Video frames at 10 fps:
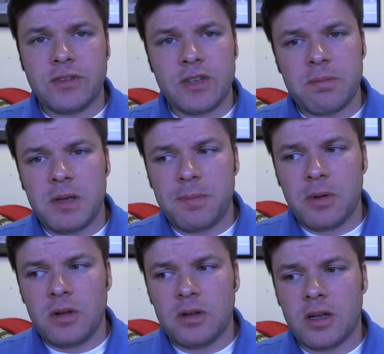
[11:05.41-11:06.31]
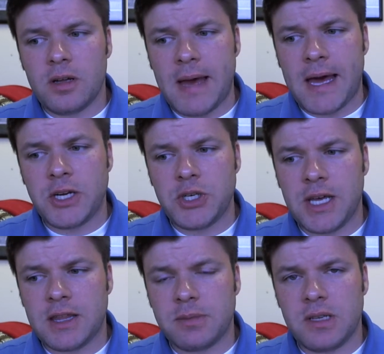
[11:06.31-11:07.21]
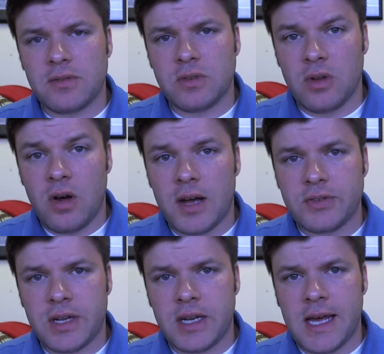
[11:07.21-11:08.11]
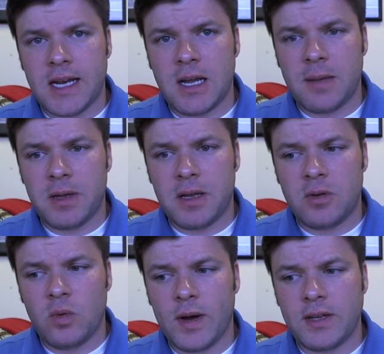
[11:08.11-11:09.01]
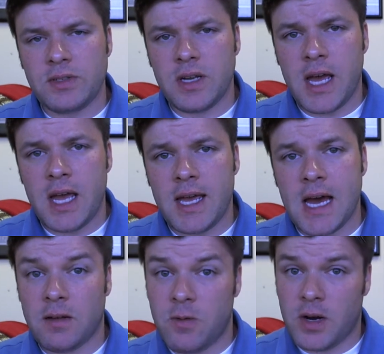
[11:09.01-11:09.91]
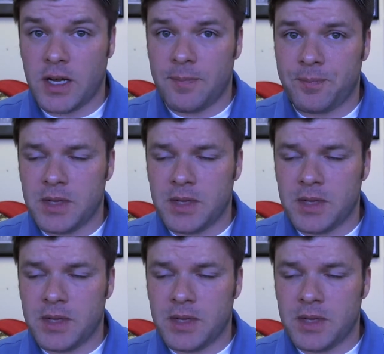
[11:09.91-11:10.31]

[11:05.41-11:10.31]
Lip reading: some people managed to get themselves lost and ended up in what is today California.